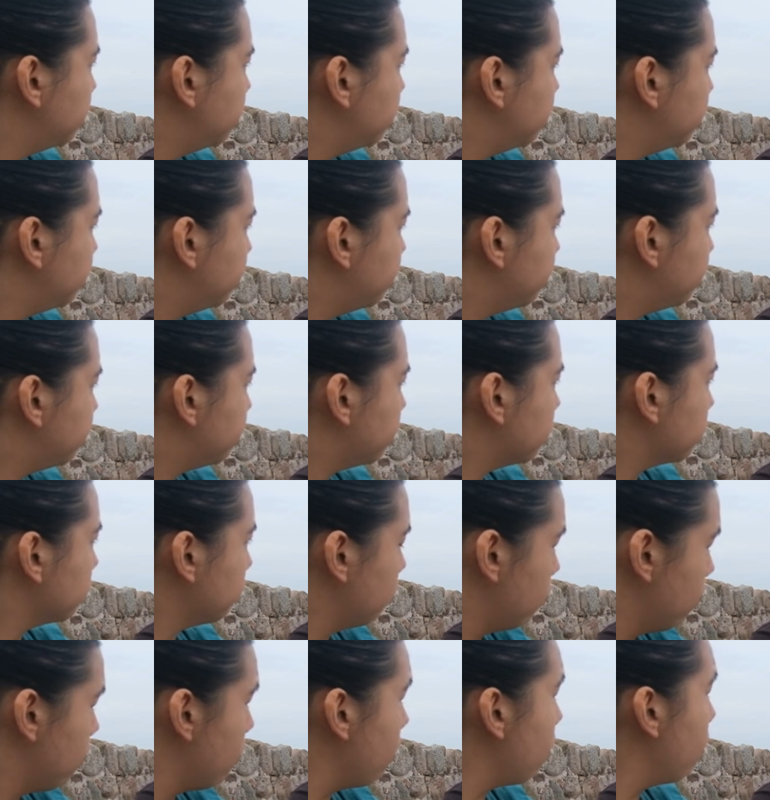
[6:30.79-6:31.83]

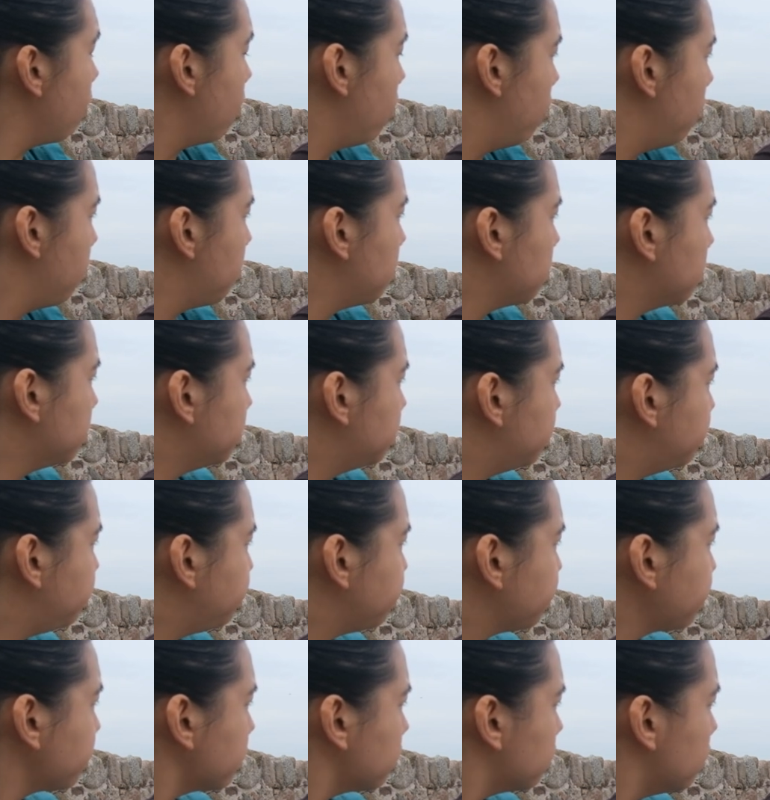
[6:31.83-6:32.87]

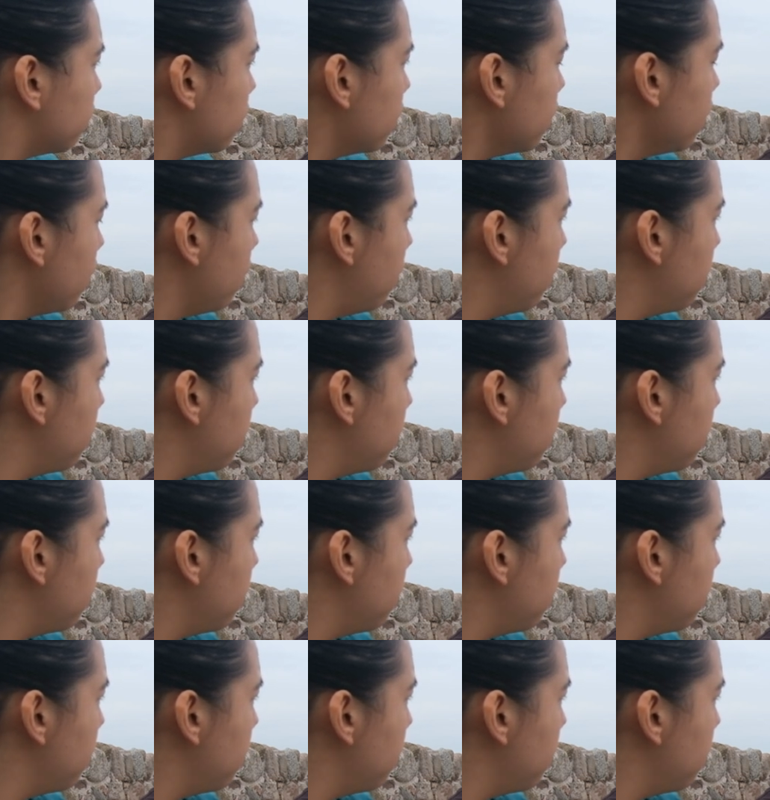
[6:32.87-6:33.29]
No words are spoken by the person on screen.